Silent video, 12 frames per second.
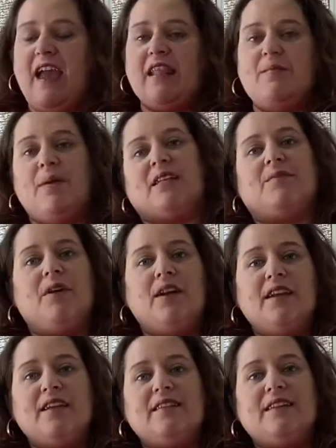and the best part
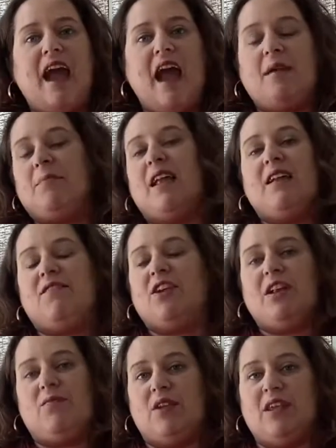is I'm not even
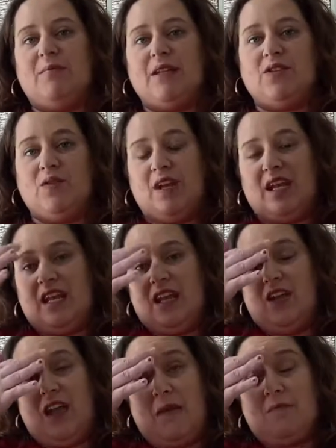going to really be
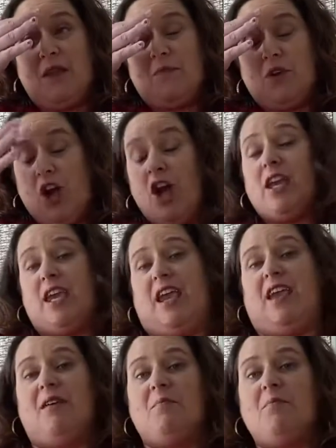doing I'm
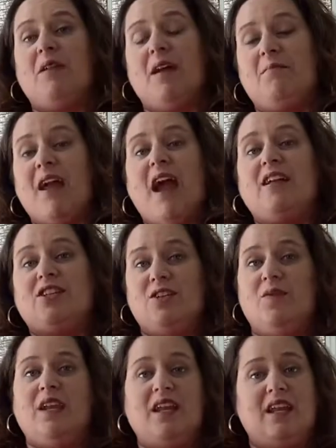cooking, but I'm not
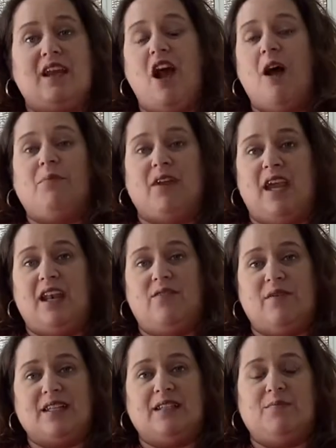doing any complicated
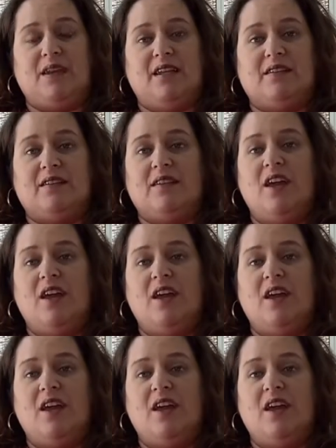recipes.